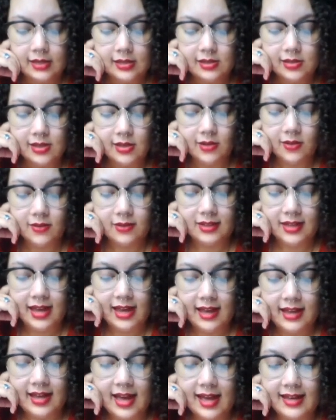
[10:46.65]
So
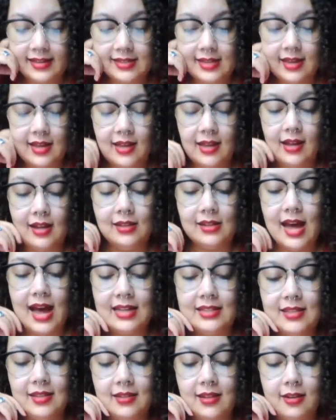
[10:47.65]
yeah, guys, a
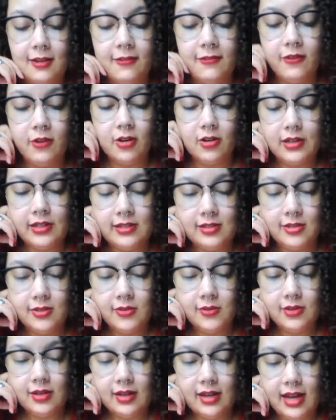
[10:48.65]
lot to look forward
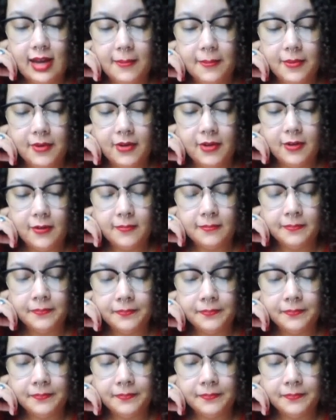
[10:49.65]
to in April.